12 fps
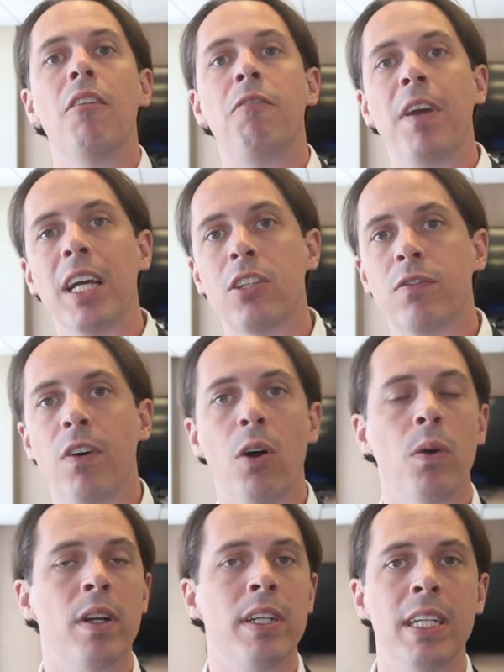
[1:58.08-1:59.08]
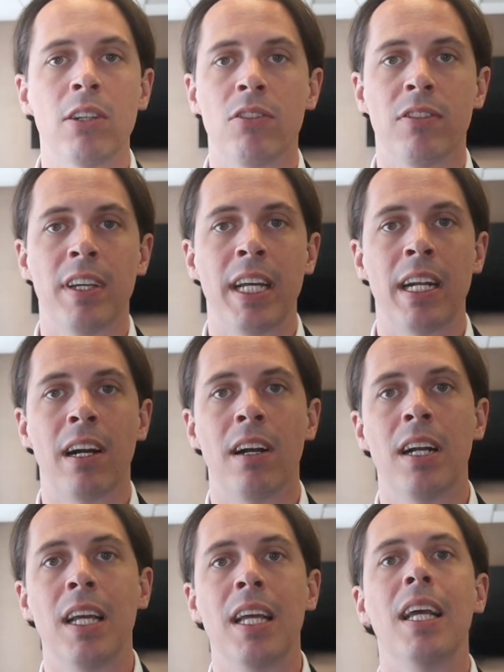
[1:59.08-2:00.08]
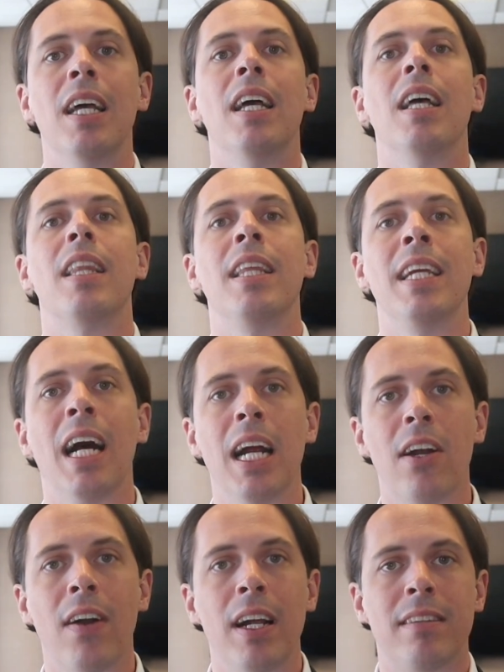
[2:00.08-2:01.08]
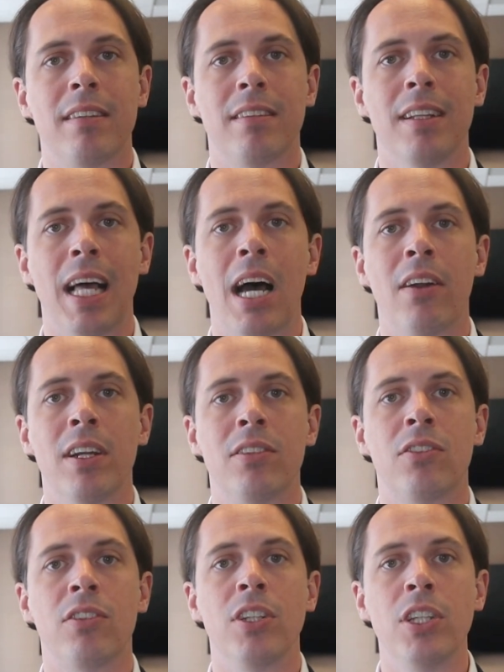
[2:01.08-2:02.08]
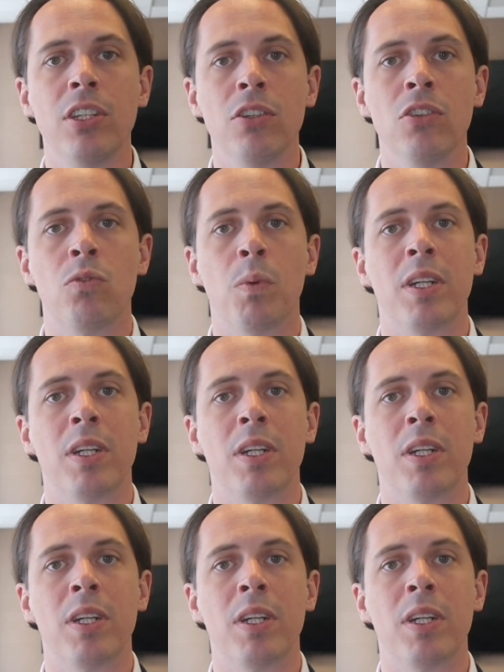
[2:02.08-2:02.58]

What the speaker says: Fast forward years later, the IRS has allowed us to use